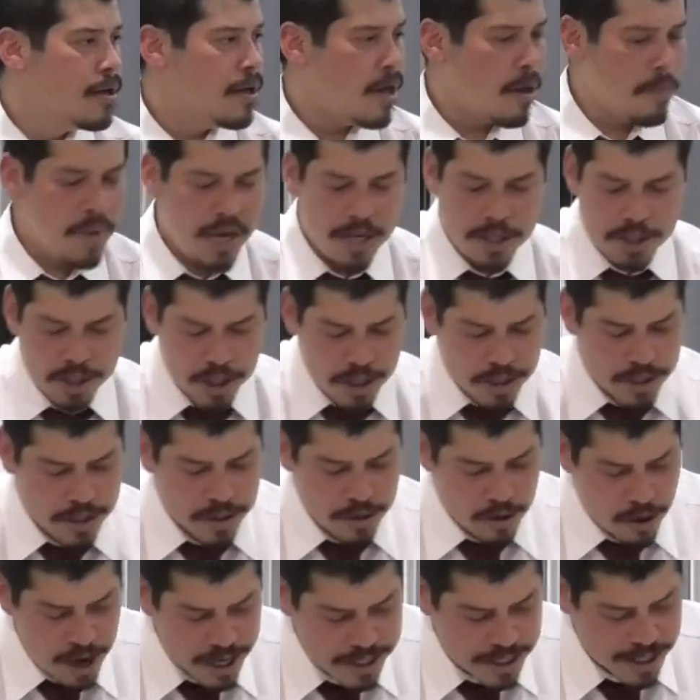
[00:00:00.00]
I mean, Jesus
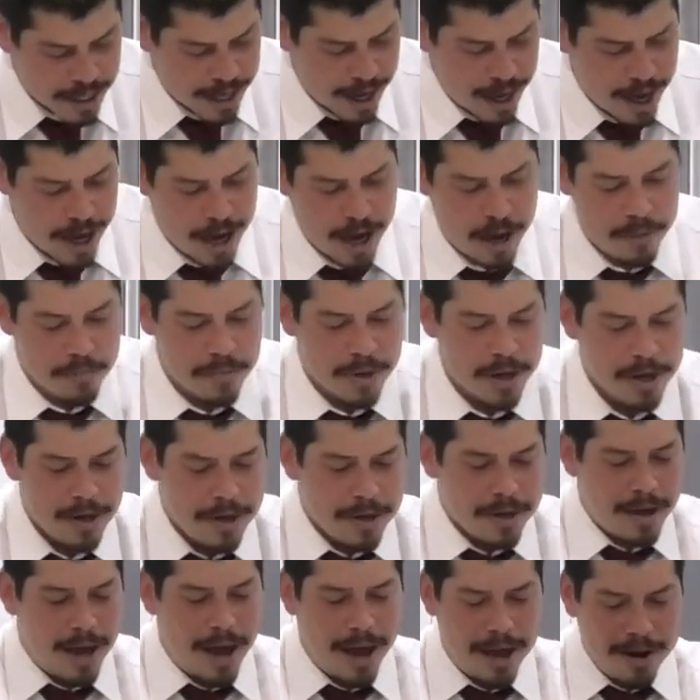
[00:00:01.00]
Christ came,
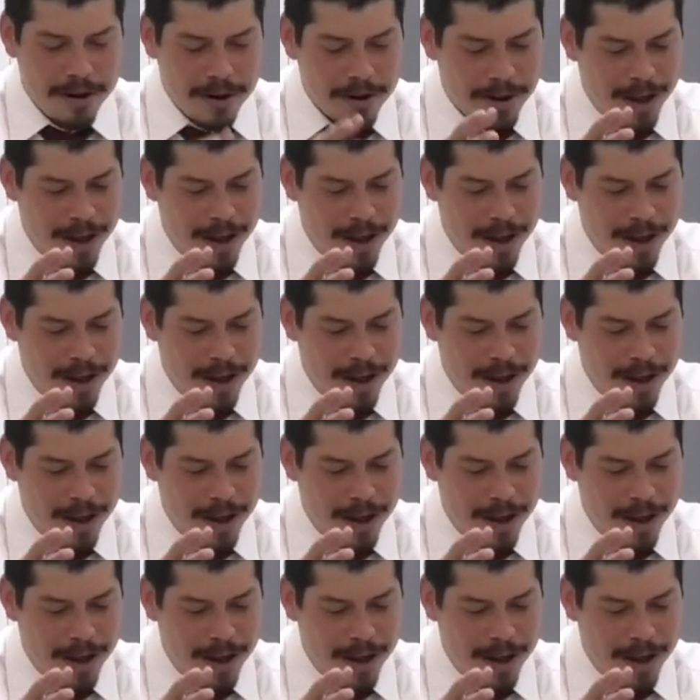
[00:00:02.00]
and,